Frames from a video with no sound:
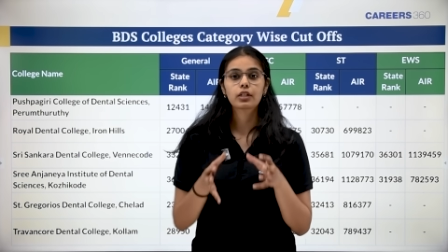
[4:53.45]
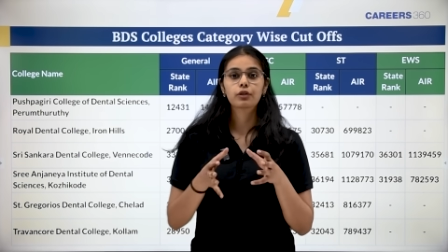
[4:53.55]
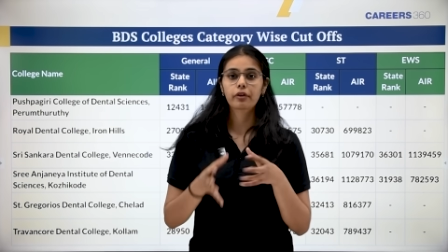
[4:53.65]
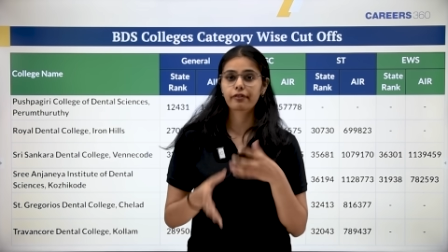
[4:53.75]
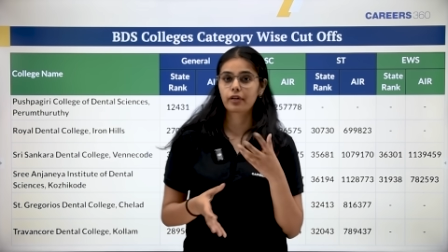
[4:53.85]

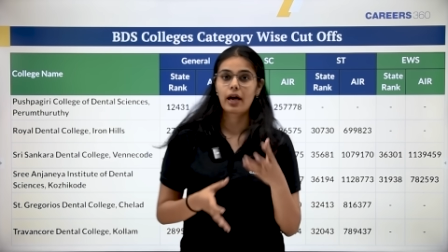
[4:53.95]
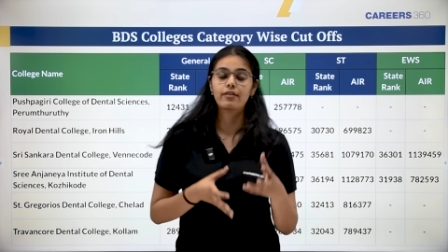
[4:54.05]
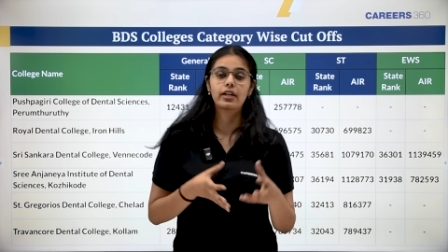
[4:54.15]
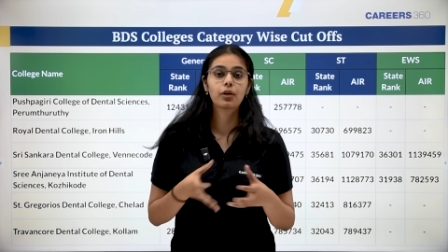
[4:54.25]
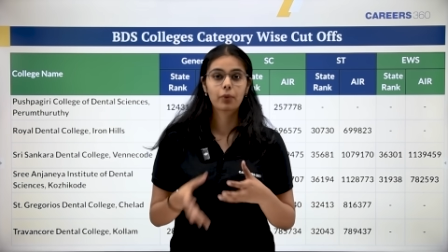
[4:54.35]
Now if you have
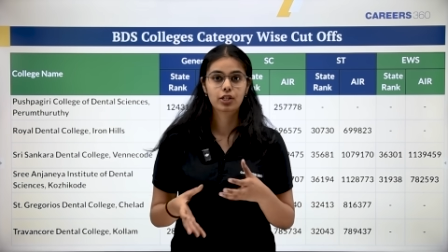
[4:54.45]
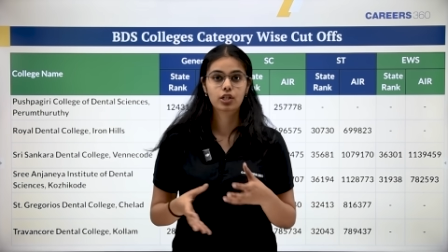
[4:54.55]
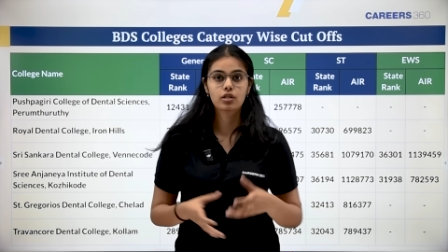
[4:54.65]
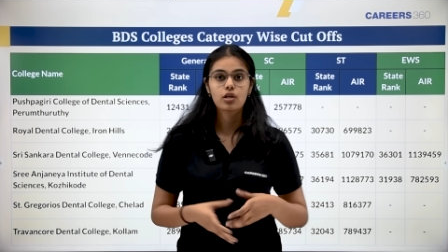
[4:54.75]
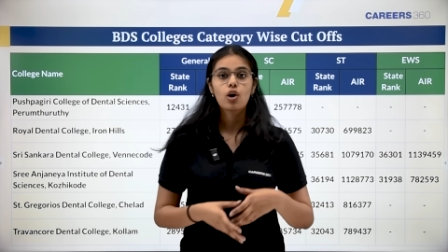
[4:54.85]
any
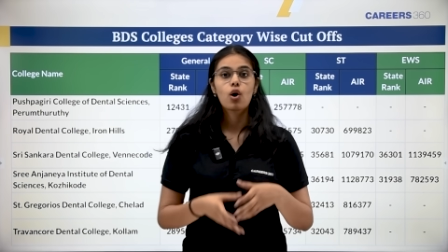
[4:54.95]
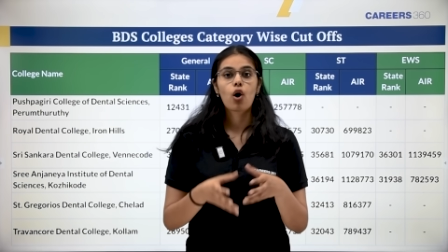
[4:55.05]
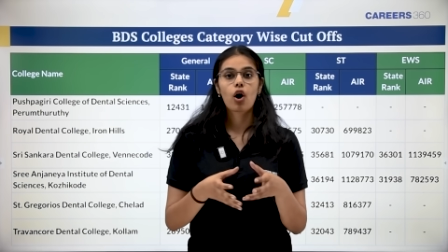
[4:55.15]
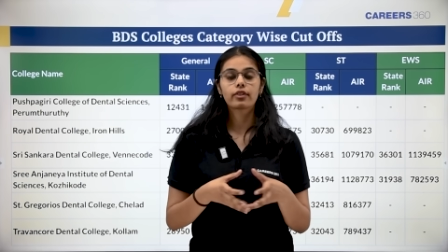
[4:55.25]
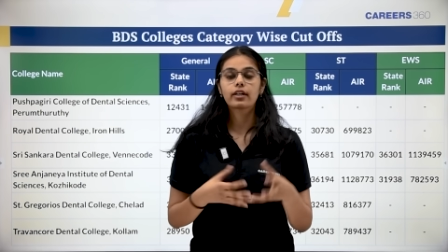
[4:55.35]
questions
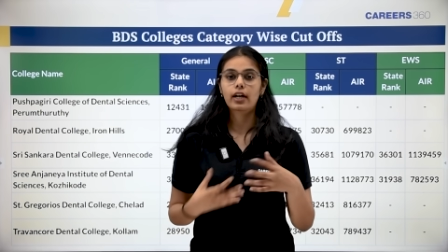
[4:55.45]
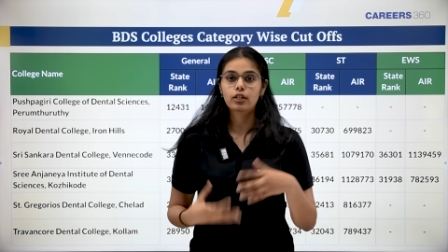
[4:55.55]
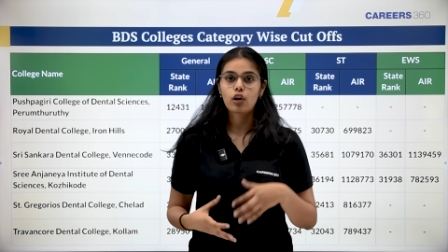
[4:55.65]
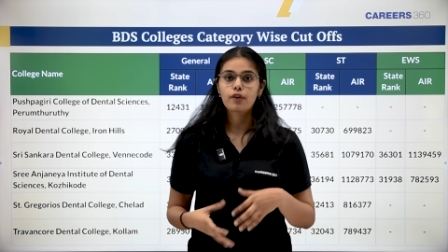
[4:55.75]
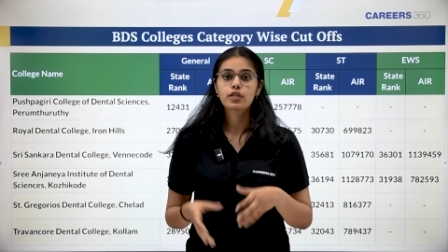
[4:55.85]
on the
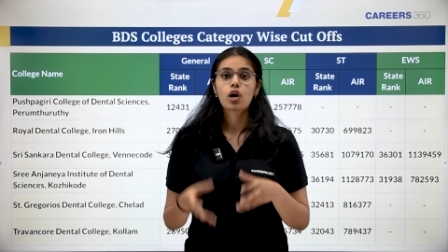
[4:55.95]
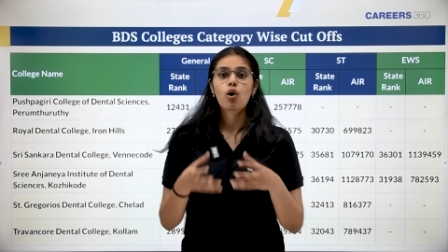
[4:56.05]
cut-offs